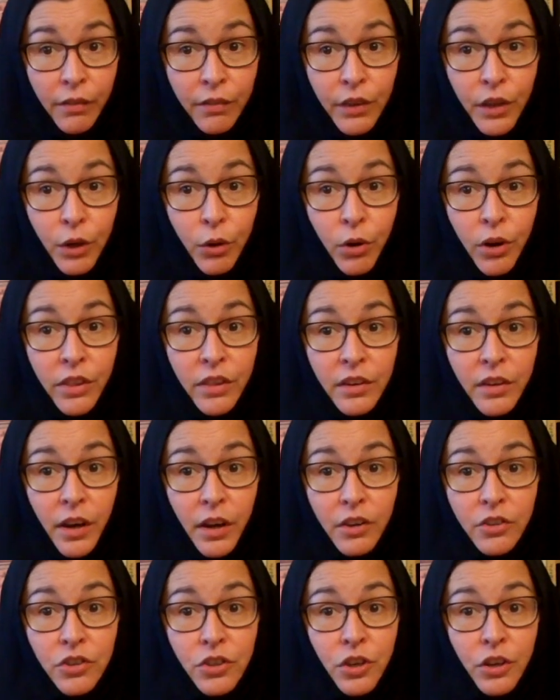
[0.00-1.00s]
of the
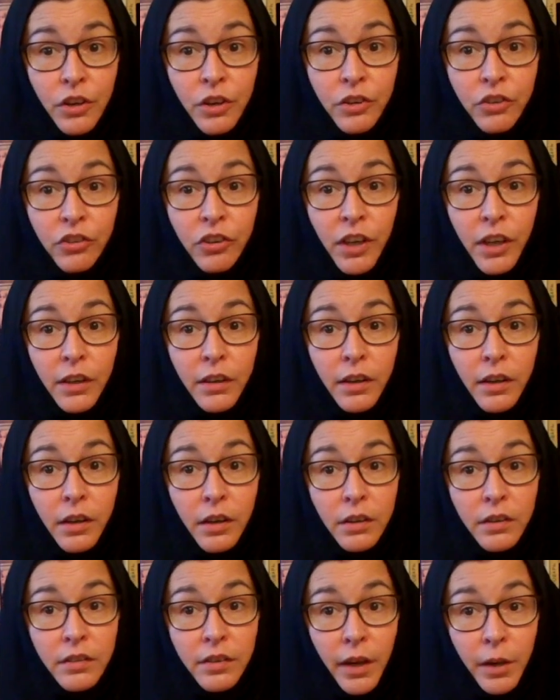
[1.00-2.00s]
Orthodox Church in the
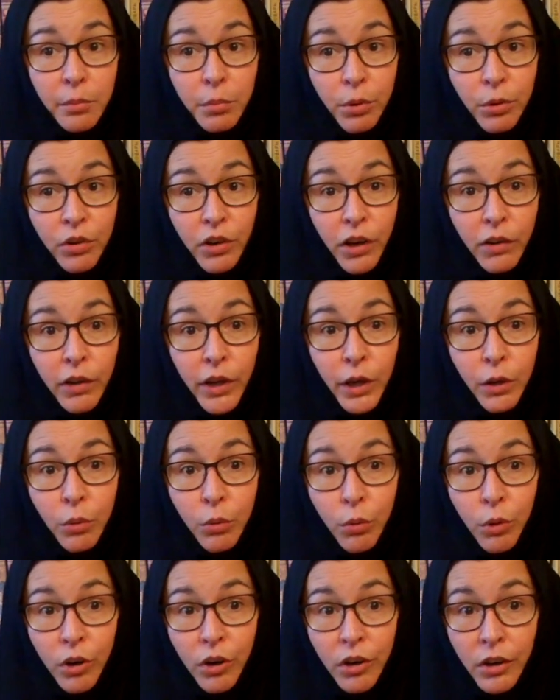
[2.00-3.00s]
contemporary
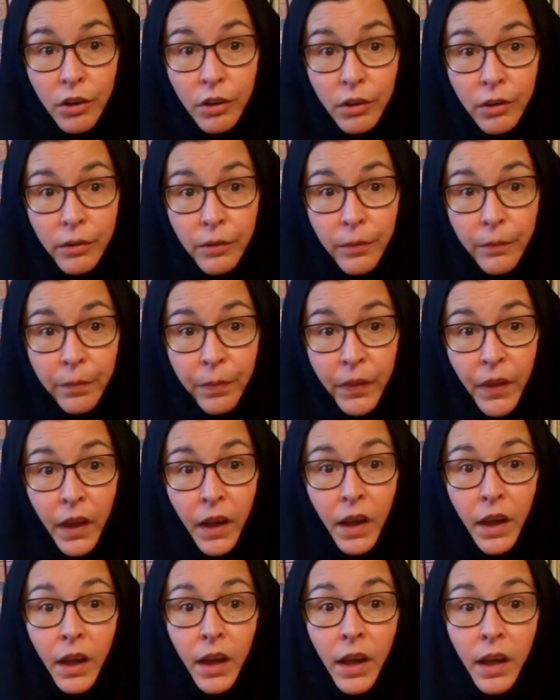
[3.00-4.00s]
world.
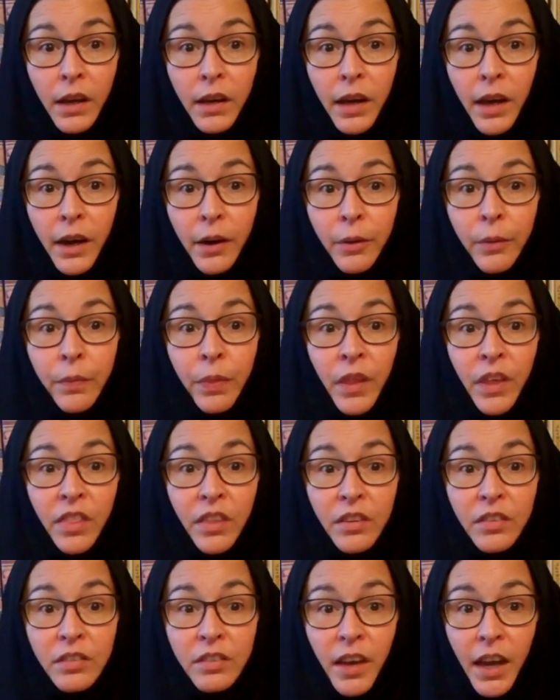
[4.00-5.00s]
Now,
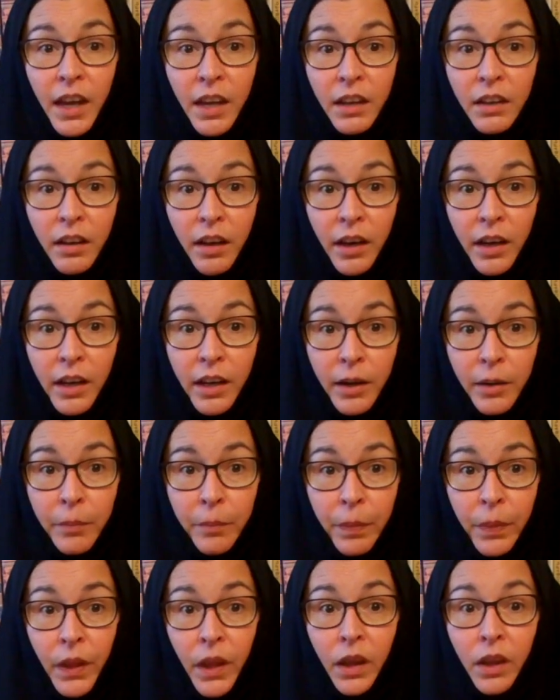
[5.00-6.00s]
the second
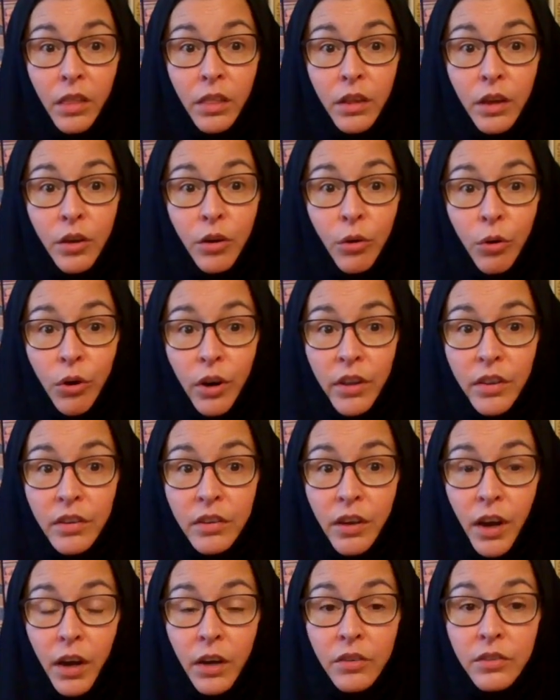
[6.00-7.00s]
item, the
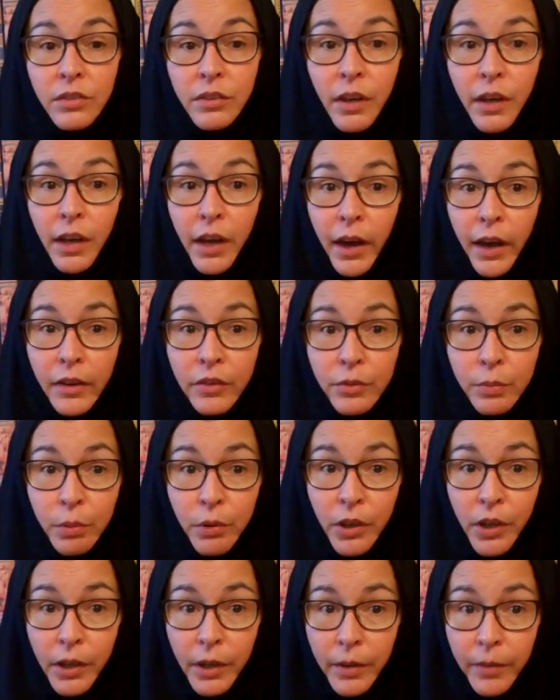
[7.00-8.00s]
Orthodox
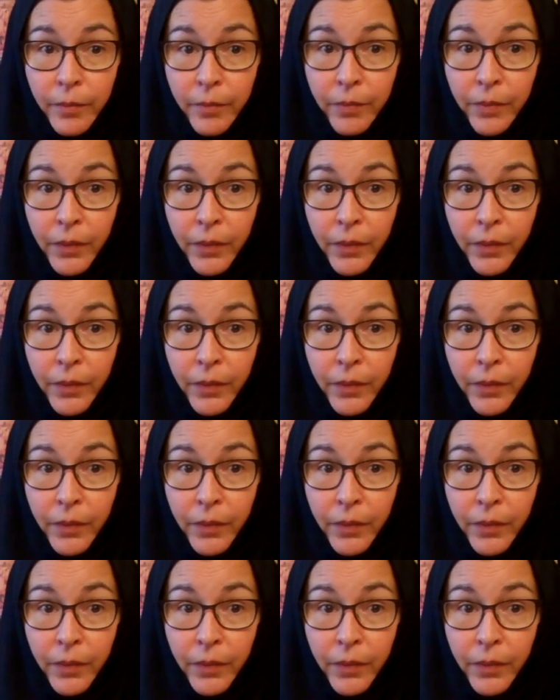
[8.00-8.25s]
Diaspora,